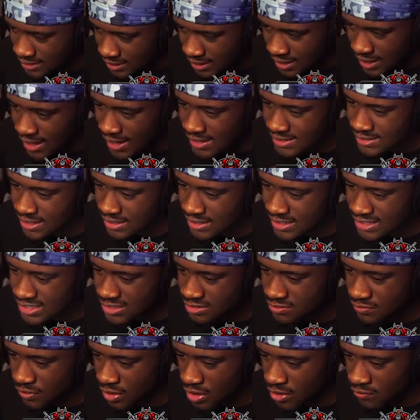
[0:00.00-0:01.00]
guys, now this
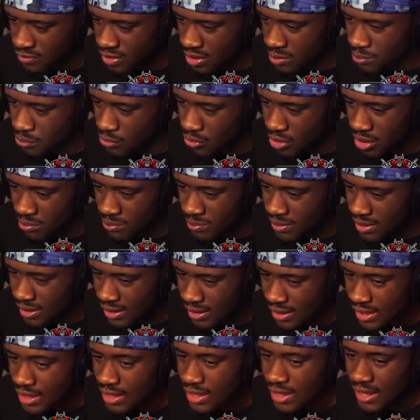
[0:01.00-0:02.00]
is very important,
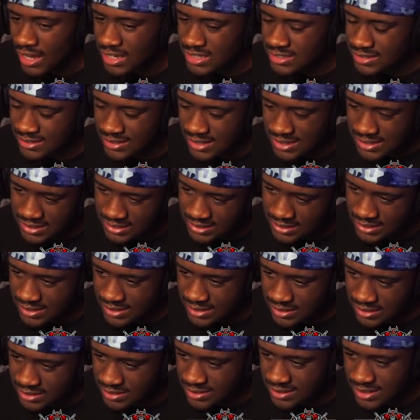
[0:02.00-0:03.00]
man.
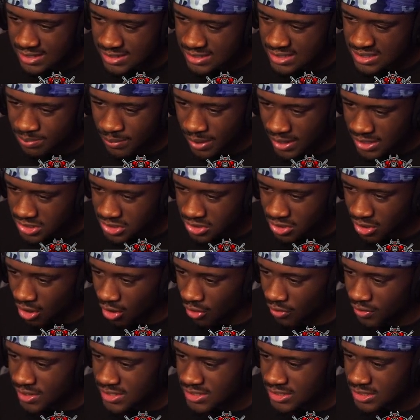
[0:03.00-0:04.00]
Just make sure
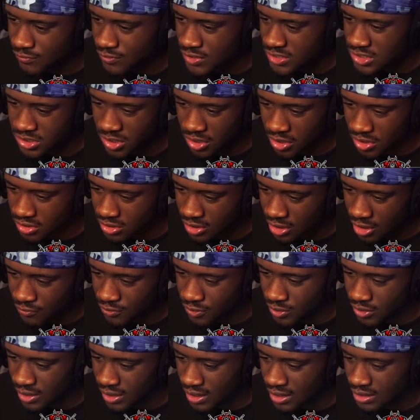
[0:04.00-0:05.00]
all this stuff is turned off.
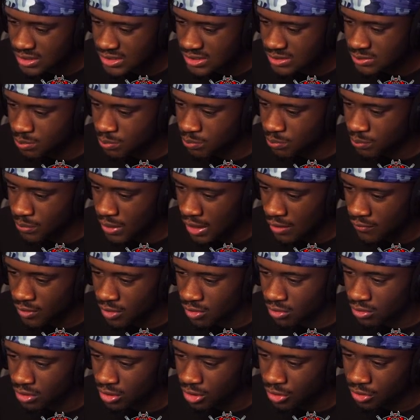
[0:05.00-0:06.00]
Okay, just have it
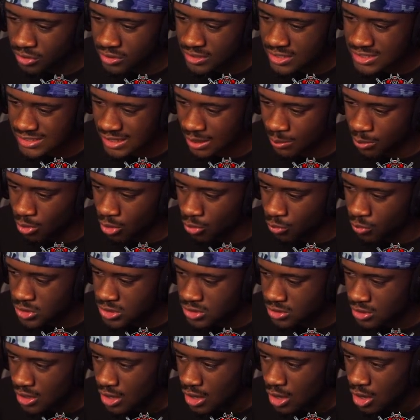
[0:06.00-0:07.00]
on low or disable,
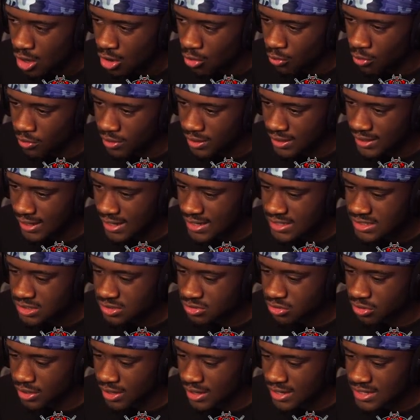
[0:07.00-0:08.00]
or the case
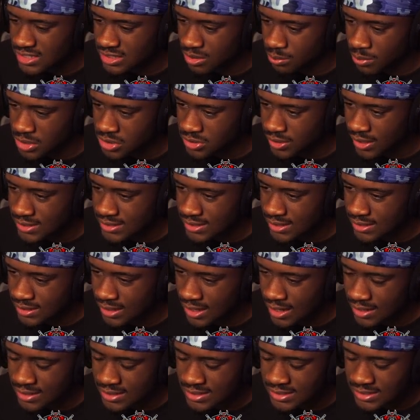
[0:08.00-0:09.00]
is. Okay, so make sure you guys
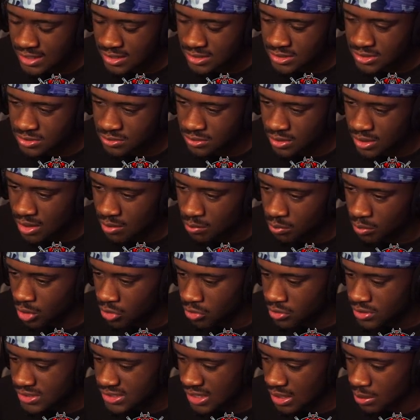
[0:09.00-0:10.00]
got this set to
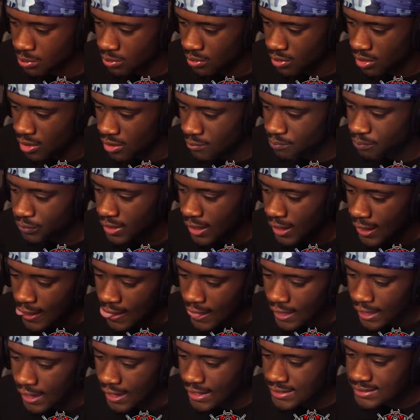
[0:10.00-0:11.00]
low disable. All right,
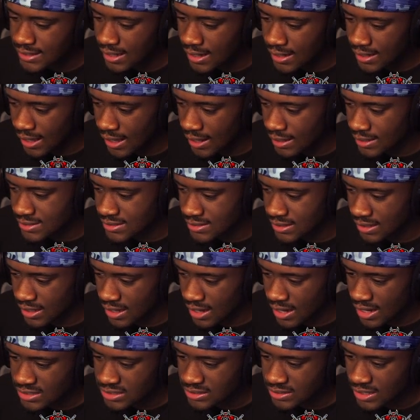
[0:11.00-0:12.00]
anti-aliasing,
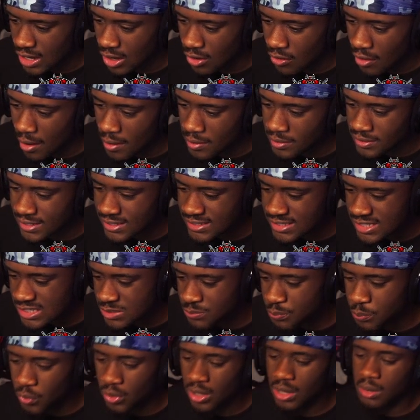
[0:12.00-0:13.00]
guys, now this is
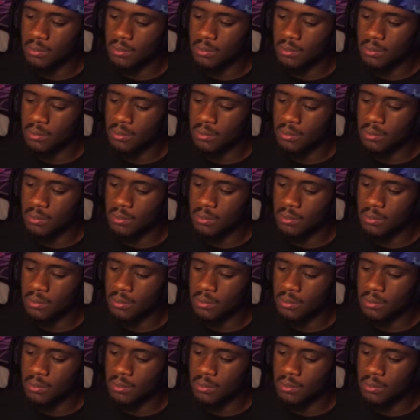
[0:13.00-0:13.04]
pretty